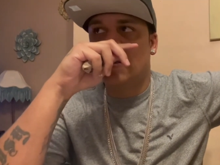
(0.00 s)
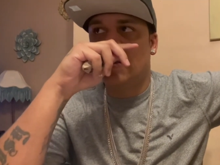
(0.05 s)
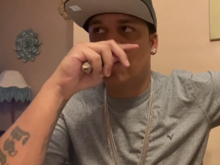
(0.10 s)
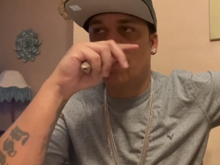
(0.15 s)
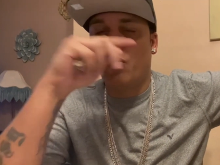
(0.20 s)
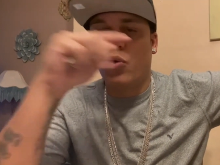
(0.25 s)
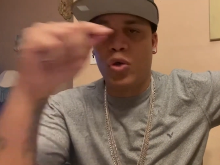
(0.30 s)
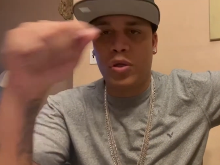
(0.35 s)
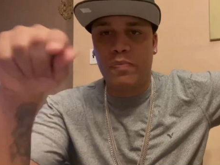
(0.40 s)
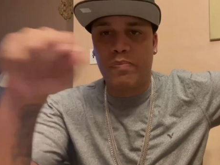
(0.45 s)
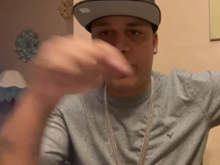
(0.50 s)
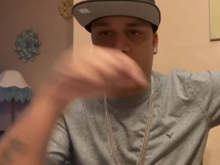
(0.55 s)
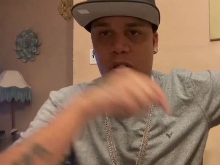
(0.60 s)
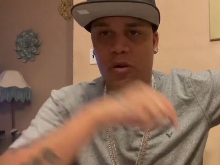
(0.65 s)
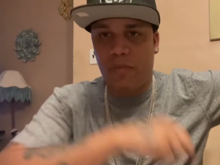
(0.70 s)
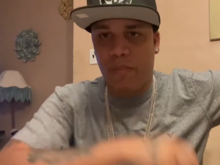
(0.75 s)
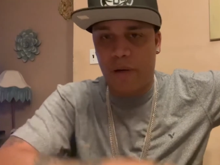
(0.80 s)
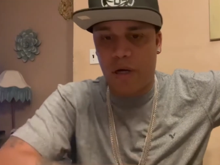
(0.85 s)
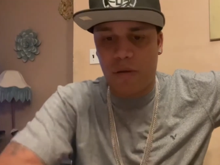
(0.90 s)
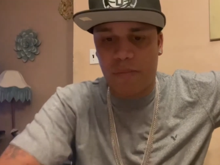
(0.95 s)
Wood
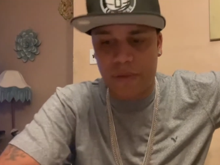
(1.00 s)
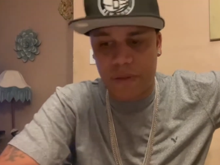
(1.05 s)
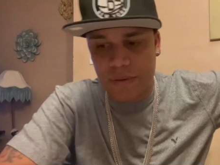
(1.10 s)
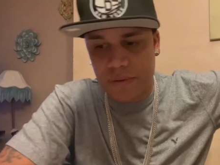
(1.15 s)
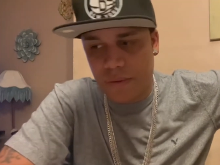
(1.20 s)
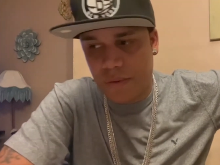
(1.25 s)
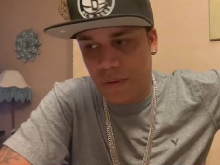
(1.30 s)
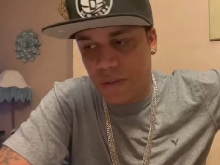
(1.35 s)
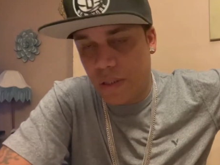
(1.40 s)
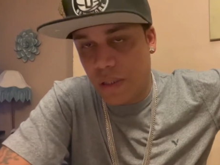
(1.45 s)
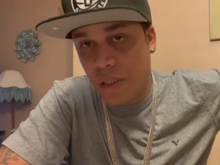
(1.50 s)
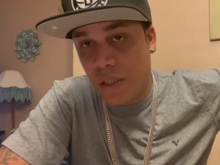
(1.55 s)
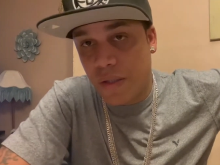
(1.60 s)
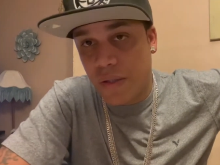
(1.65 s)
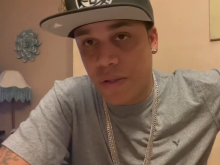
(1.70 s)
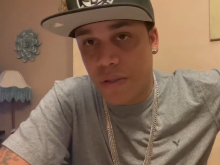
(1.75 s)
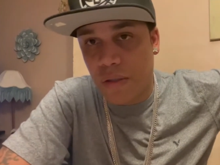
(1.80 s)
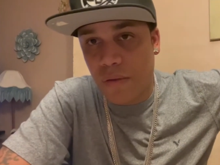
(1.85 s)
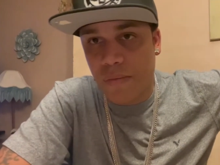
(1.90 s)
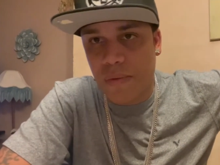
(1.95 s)
Barrel Bourbon. The other
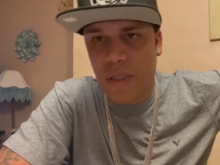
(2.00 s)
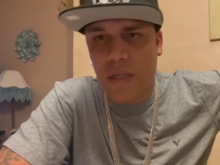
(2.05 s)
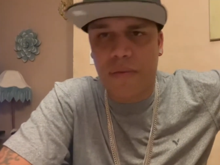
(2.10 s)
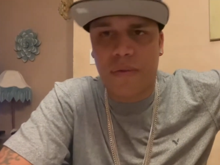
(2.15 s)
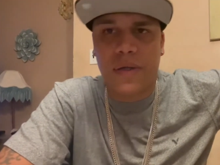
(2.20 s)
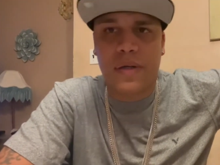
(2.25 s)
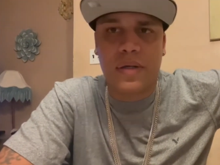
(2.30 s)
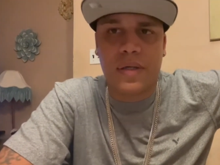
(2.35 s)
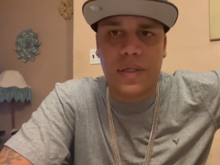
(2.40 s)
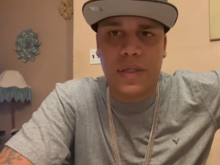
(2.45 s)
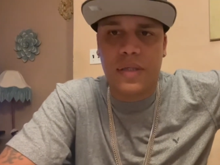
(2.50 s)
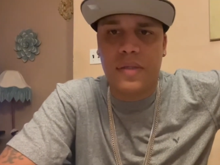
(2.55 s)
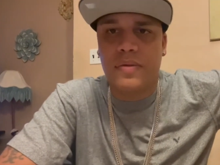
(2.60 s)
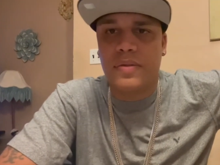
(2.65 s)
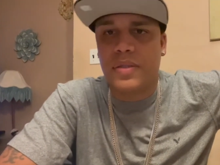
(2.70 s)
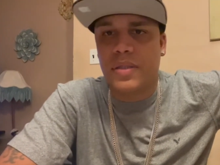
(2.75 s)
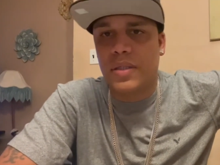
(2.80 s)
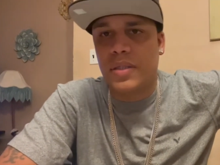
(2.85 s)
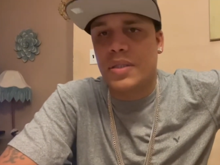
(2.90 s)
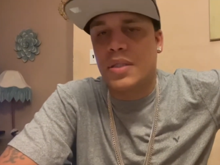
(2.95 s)
soap that I'm currently
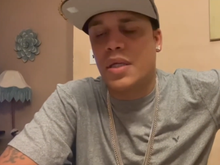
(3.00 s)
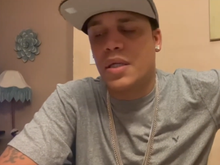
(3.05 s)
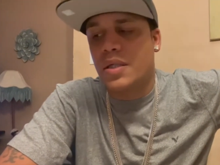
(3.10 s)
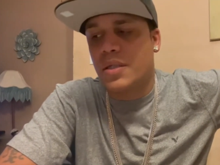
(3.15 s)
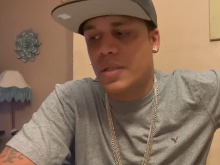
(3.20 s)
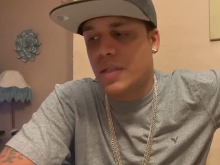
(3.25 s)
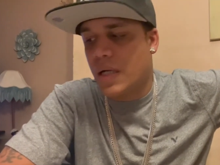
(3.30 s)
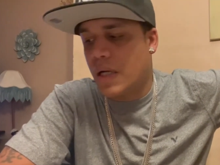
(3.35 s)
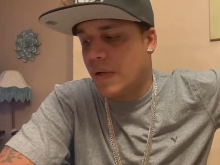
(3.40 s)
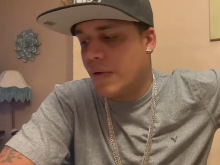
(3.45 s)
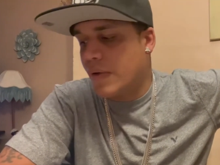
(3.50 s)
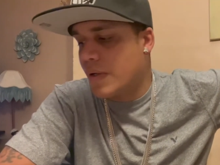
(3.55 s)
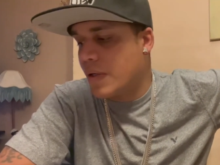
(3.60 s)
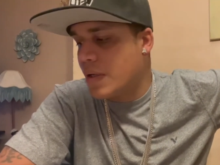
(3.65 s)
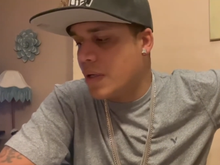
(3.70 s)
using to take a shower.